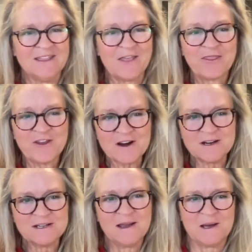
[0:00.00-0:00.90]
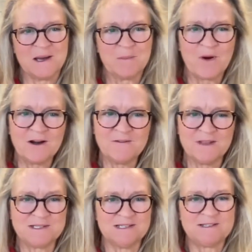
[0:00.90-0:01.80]
The third part of
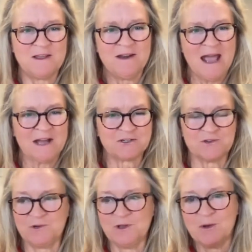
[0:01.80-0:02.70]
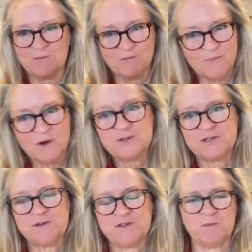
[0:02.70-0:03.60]
this is the natural
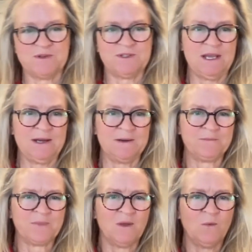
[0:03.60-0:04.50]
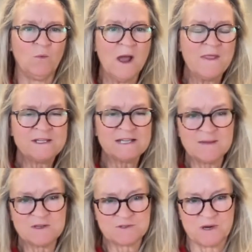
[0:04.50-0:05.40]
motion to proceed. When the
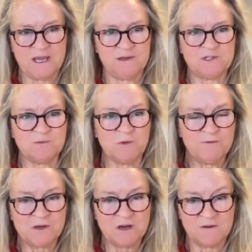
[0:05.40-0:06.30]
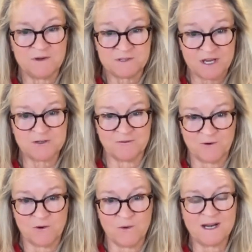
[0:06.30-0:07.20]
time is right to move the conversation
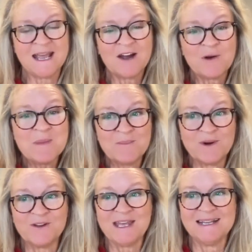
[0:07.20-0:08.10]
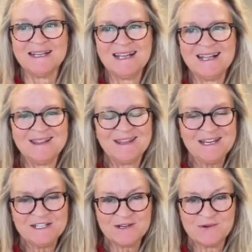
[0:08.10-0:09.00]
forward. Now, remember that
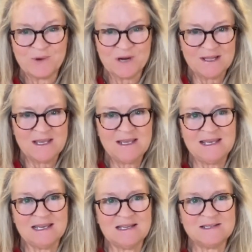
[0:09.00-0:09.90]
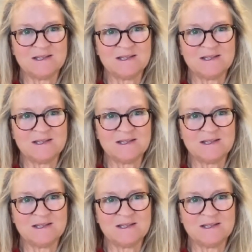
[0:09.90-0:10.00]
LinkedIn really is